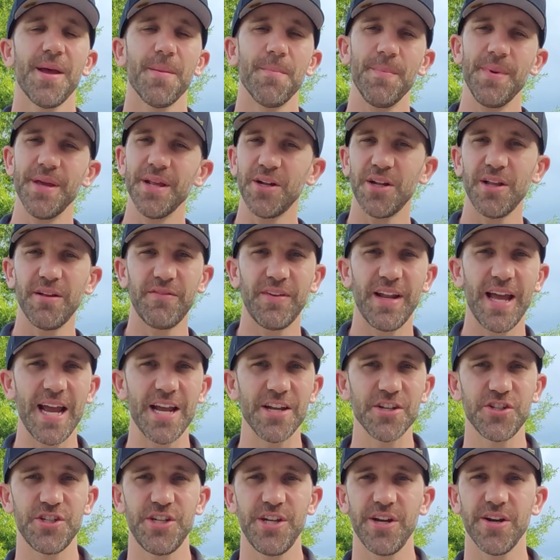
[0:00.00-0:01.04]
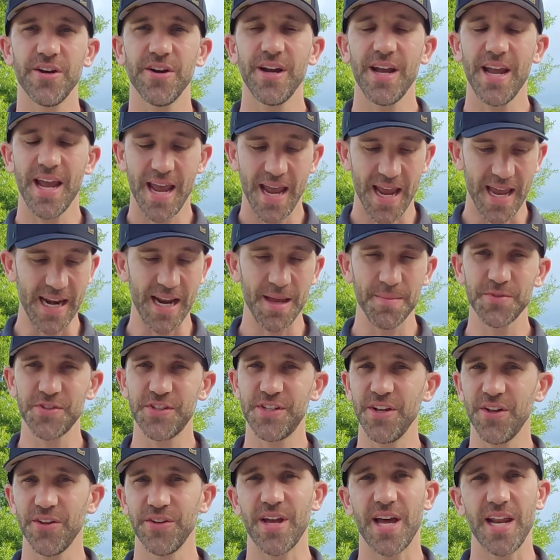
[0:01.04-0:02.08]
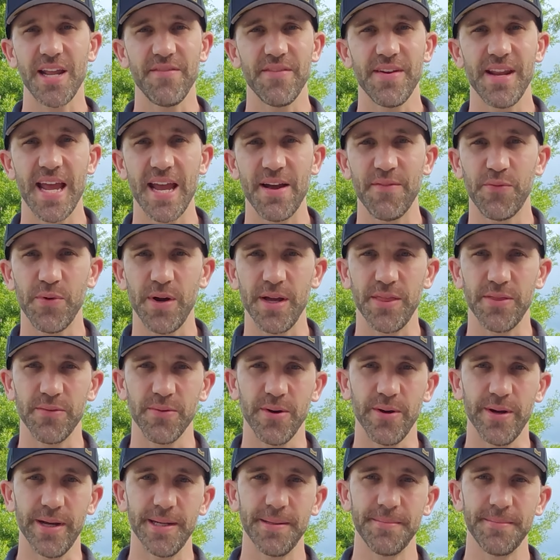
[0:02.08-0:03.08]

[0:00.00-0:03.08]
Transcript: middle of last year and I'm still not even halfway through it.